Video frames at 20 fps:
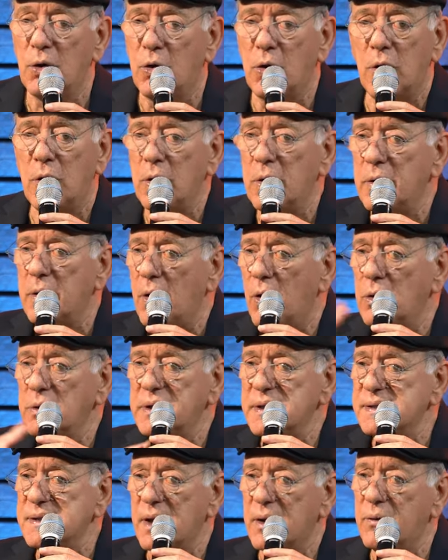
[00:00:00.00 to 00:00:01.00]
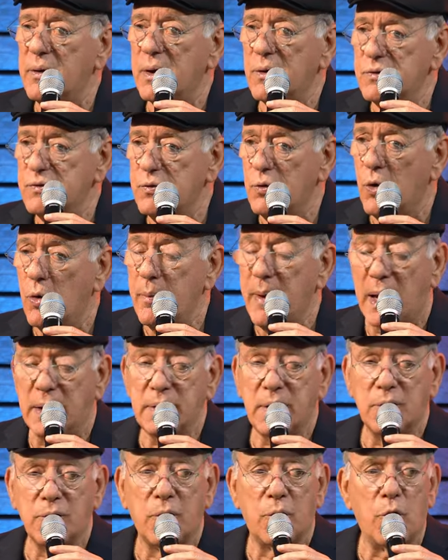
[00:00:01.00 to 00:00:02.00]
All these areas
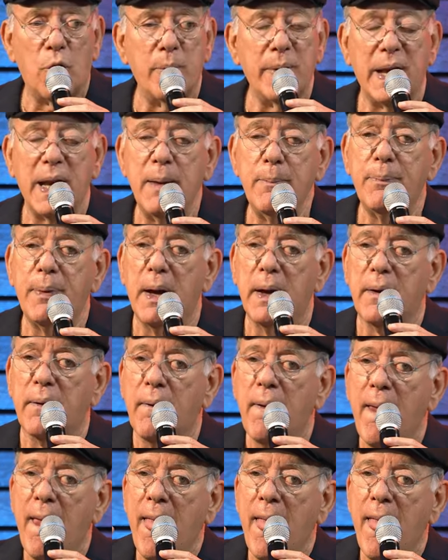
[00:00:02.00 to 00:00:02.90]
under the Roman Empire.